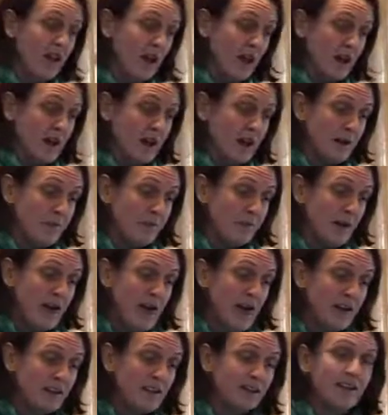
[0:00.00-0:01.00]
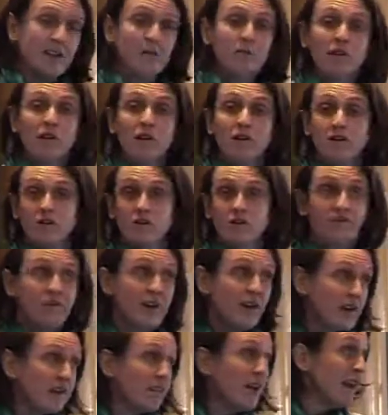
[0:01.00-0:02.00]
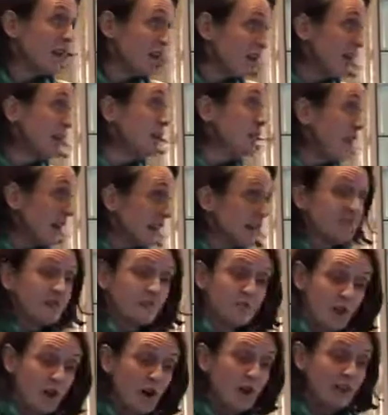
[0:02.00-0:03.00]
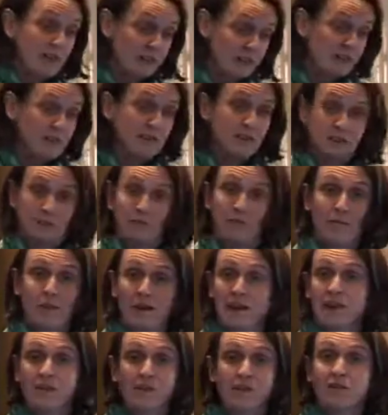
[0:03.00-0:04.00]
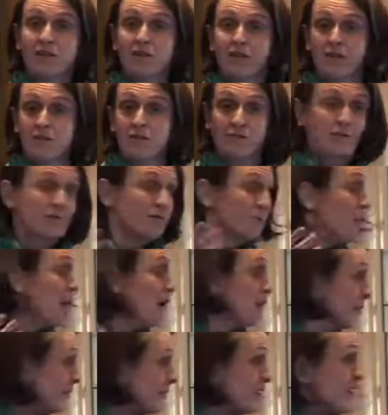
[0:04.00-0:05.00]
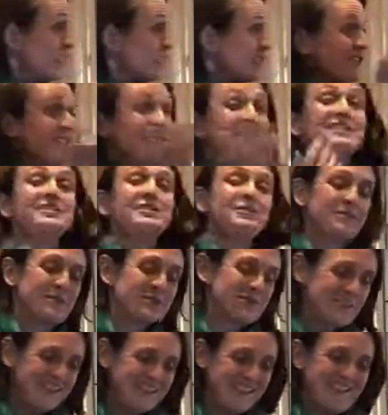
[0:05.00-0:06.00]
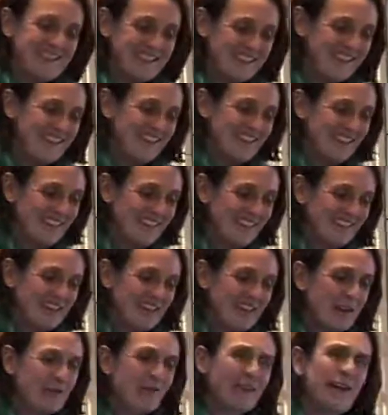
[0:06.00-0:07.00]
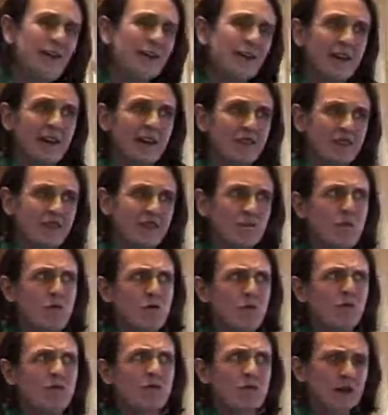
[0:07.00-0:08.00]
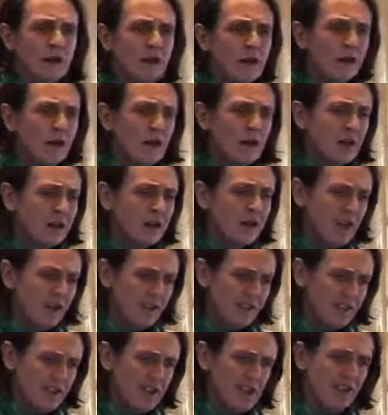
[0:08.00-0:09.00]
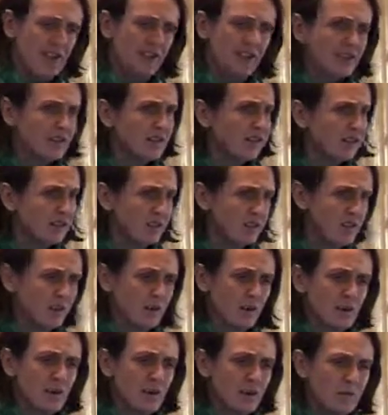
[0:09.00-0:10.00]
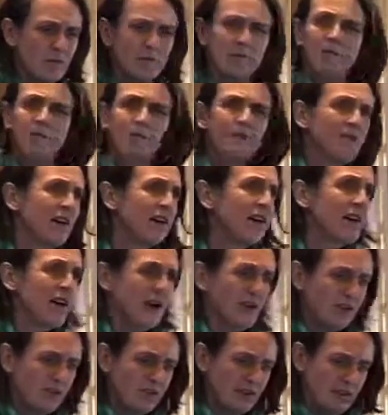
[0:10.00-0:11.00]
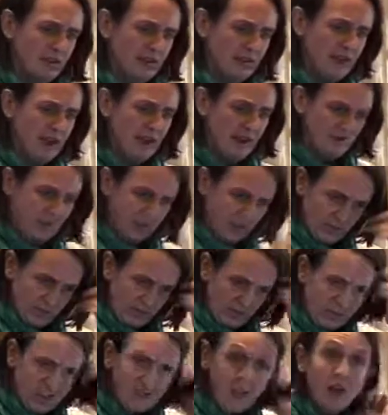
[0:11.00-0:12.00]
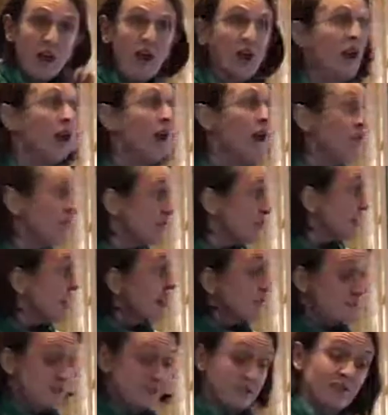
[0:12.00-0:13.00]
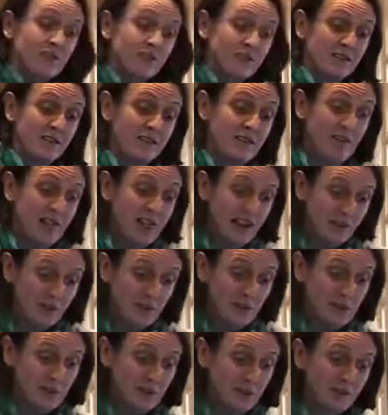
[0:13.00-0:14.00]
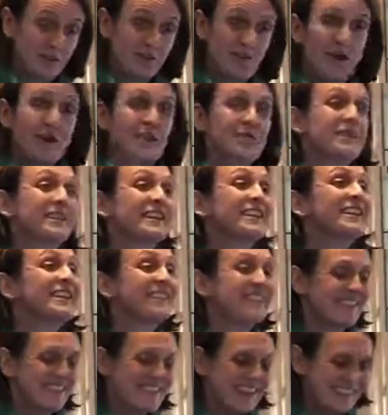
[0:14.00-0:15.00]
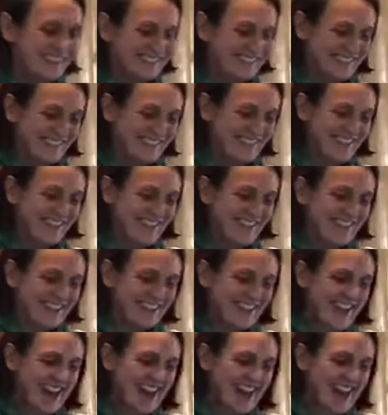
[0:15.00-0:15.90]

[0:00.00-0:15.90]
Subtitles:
And then we got very valuable advice from colleagues in many different departments and agencies who are sitting here, and really without their support and common sense, you know, it would have been very hard to advance on this. Obviously Compass did the actual sort of hard work on the technical side,